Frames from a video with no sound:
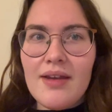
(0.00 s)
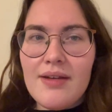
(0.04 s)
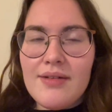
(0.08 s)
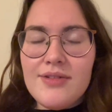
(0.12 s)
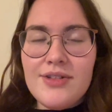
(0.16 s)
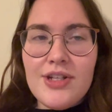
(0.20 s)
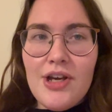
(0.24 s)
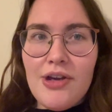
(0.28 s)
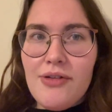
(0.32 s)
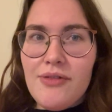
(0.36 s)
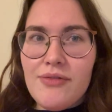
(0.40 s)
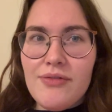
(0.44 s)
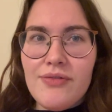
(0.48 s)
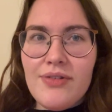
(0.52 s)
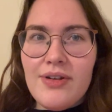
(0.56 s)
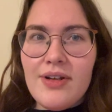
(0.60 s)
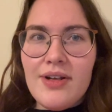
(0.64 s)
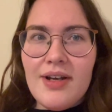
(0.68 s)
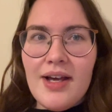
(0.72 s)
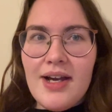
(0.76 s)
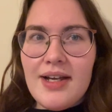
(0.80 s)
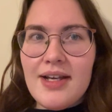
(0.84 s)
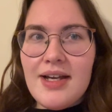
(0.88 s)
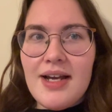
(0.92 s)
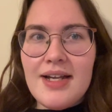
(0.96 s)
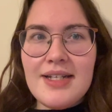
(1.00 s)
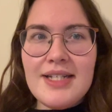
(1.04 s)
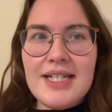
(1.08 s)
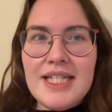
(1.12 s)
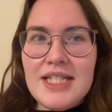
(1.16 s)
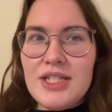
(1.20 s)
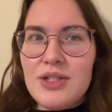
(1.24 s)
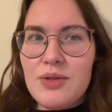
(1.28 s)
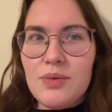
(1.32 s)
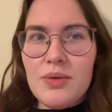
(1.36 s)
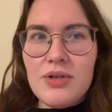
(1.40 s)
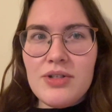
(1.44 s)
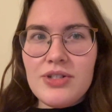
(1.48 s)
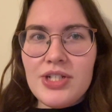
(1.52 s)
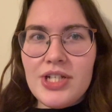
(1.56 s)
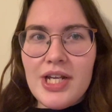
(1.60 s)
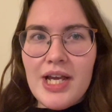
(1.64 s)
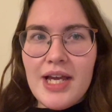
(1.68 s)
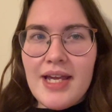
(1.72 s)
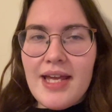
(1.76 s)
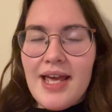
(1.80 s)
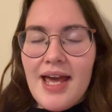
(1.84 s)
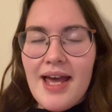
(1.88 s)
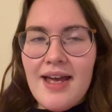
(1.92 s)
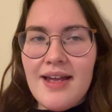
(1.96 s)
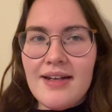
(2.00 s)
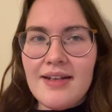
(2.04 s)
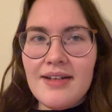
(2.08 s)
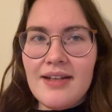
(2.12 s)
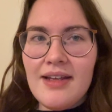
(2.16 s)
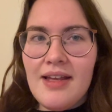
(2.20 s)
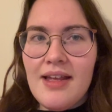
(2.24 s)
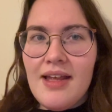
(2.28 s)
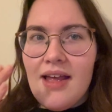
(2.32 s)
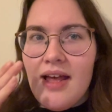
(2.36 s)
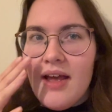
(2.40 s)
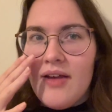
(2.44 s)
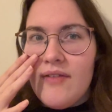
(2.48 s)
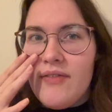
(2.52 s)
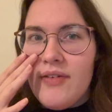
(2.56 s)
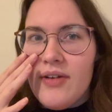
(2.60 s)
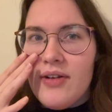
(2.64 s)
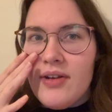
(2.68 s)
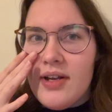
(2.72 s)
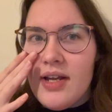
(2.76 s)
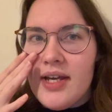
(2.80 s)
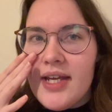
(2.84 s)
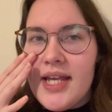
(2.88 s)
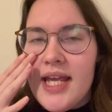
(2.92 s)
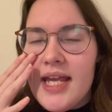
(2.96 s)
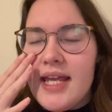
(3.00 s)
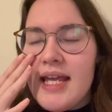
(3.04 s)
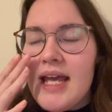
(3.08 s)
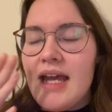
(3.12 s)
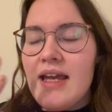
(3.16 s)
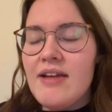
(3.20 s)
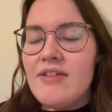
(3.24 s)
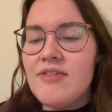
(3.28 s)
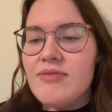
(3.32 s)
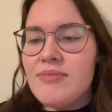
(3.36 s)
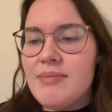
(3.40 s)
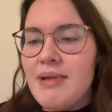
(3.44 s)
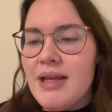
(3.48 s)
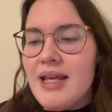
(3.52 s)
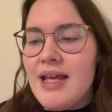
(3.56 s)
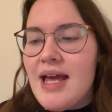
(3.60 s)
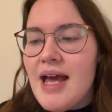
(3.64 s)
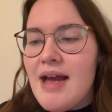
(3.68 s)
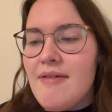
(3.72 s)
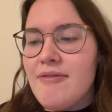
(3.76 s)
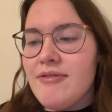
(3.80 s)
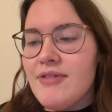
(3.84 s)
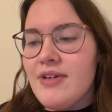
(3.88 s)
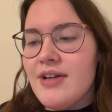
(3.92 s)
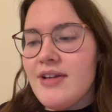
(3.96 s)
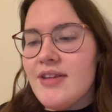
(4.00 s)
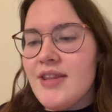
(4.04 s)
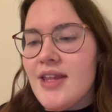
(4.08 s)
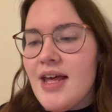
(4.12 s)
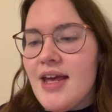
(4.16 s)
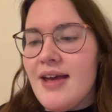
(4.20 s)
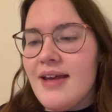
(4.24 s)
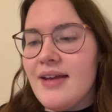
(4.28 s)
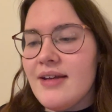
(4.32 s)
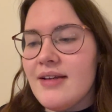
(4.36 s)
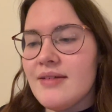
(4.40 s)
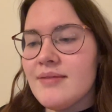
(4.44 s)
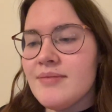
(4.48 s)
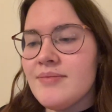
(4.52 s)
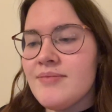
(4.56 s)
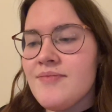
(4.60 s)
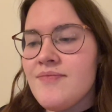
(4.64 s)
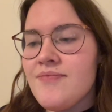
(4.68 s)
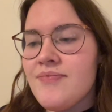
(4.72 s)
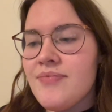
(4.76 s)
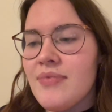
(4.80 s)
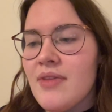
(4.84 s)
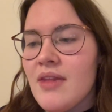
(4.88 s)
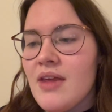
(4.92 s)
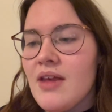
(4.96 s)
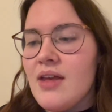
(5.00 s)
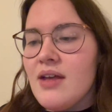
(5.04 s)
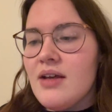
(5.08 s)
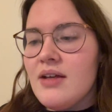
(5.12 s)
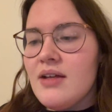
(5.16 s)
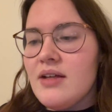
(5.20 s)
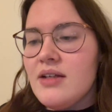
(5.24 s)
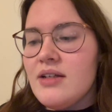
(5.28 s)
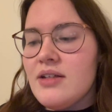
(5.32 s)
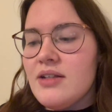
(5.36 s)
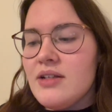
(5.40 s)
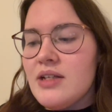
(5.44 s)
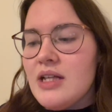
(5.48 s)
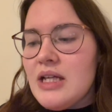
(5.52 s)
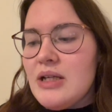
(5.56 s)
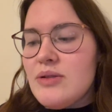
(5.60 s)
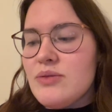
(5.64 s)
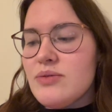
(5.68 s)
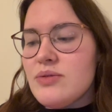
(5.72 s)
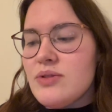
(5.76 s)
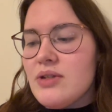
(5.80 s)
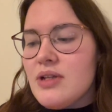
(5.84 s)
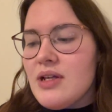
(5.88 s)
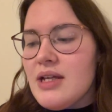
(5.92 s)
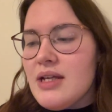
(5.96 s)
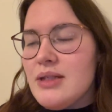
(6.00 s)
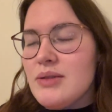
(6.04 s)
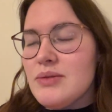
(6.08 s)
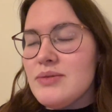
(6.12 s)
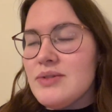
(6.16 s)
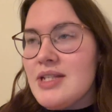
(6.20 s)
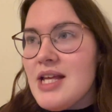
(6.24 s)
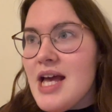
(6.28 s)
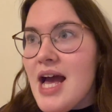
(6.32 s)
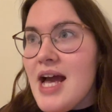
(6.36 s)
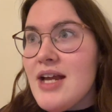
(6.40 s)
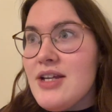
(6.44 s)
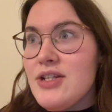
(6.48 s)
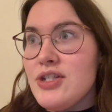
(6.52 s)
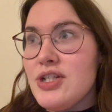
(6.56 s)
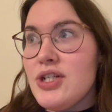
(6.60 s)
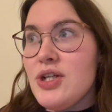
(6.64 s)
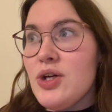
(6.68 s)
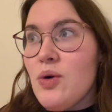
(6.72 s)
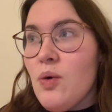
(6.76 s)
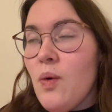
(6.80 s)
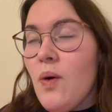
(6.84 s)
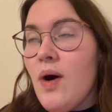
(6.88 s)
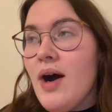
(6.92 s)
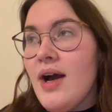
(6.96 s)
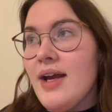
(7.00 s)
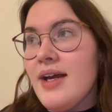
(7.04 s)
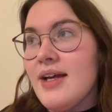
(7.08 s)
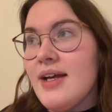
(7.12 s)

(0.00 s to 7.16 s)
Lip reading: don't feel like I need to watch it again. Feel like it gave me everything. It was actually quite